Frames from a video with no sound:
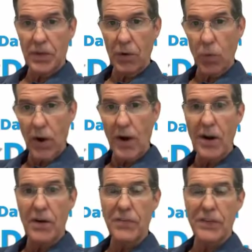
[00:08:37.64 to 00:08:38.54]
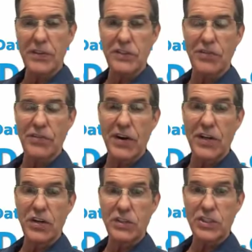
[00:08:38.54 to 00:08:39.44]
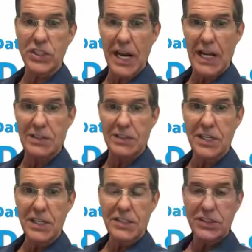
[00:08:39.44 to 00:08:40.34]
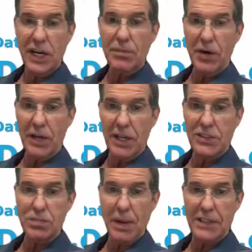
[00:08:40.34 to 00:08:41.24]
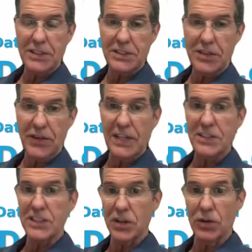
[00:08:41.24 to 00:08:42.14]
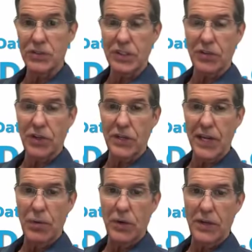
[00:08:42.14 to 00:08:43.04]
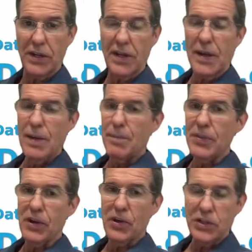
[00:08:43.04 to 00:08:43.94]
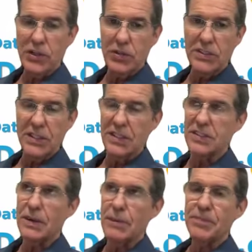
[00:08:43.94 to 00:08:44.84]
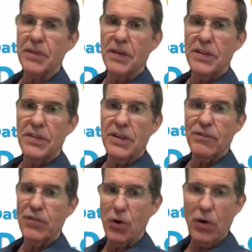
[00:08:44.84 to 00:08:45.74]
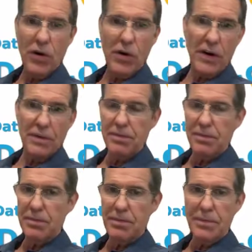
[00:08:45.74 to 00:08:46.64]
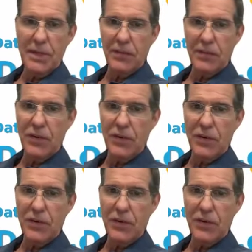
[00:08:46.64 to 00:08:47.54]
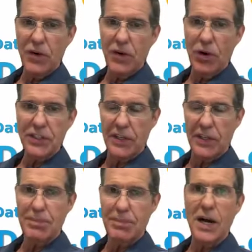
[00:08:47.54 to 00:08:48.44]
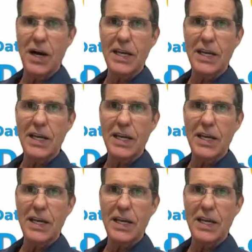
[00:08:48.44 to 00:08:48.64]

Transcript: aware that there's a very good chance stock market gets smashed in the face and gold and silver go down with it. But the good news is the floor of gold and silver keep